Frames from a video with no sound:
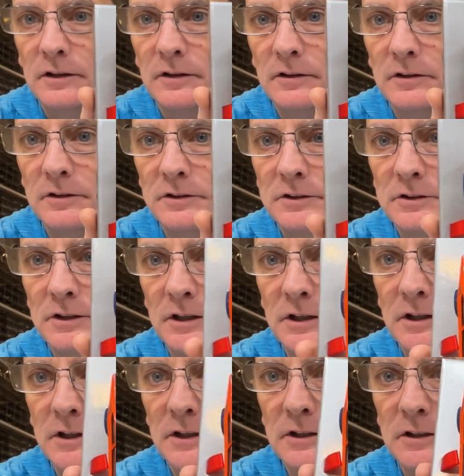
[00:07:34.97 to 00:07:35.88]
The
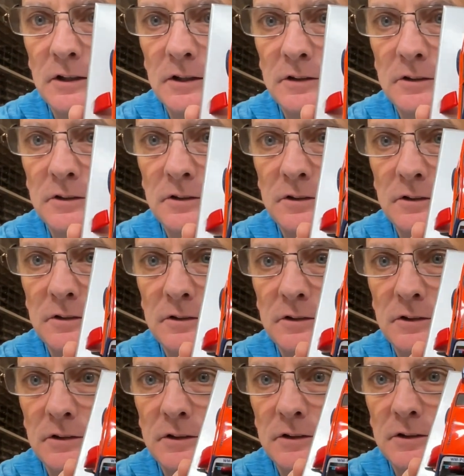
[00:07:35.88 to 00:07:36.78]
shine, as you can
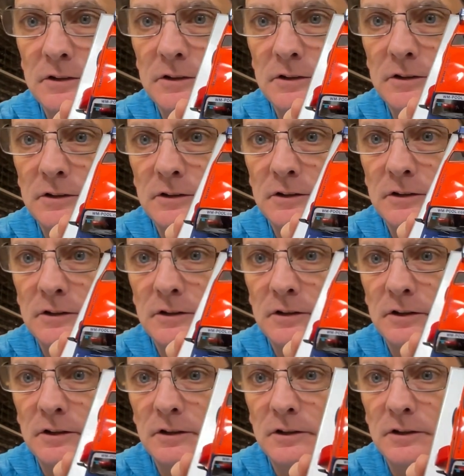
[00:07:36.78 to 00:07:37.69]
see,
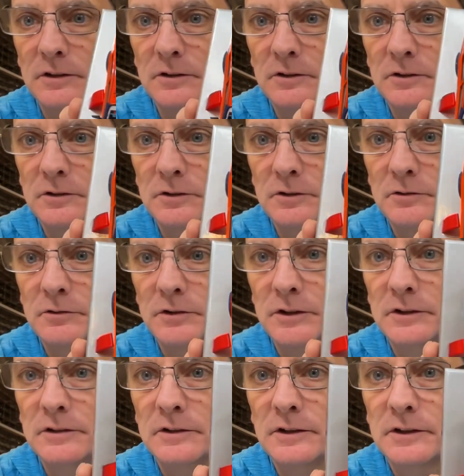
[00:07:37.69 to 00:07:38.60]
is
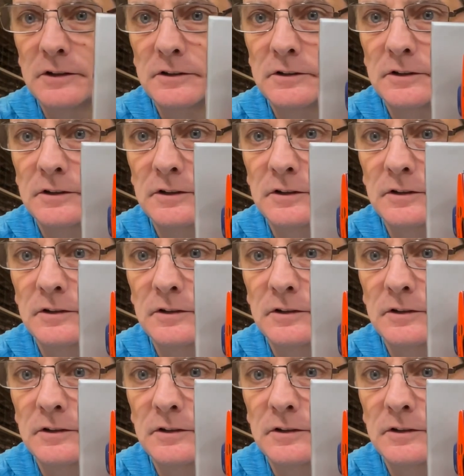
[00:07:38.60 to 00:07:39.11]
fantastic.